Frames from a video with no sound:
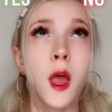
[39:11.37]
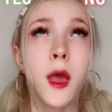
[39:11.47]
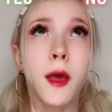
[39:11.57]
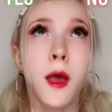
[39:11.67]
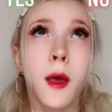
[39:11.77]

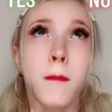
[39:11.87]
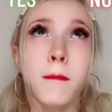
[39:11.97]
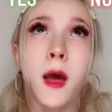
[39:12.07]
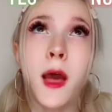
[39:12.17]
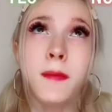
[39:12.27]

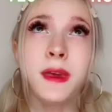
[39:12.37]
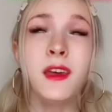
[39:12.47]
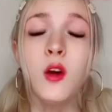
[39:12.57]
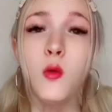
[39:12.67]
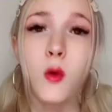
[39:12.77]
Mommy,
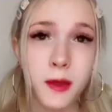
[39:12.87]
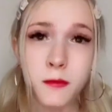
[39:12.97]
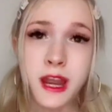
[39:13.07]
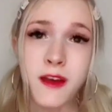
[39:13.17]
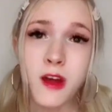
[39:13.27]
why whenever
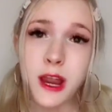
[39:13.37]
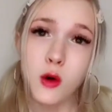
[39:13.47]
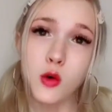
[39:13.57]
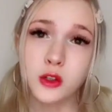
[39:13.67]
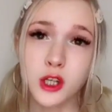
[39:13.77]
I hold
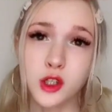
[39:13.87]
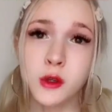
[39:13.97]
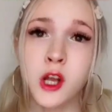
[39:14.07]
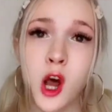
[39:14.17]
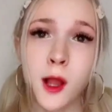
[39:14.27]
onto an object...